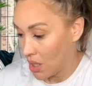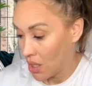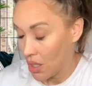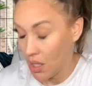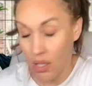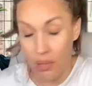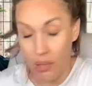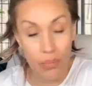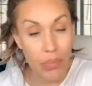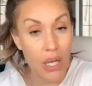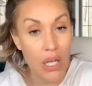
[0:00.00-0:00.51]

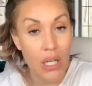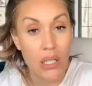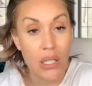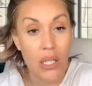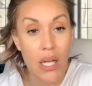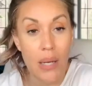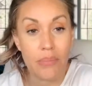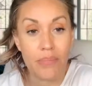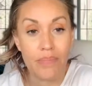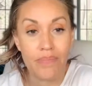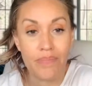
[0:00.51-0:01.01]
Buckle
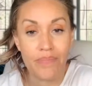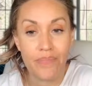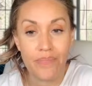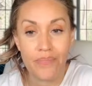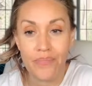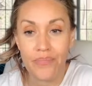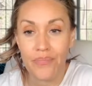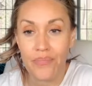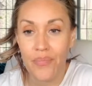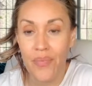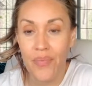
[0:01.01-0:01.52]
up.
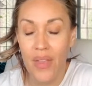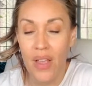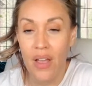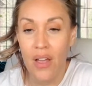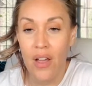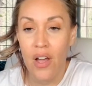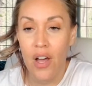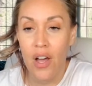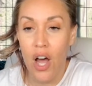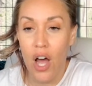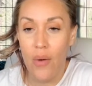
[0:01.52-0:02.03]

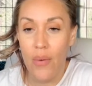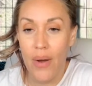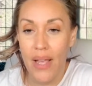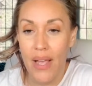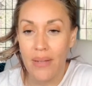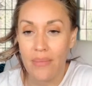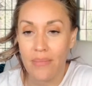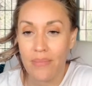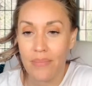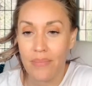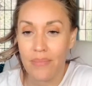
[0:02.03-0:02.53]
All right.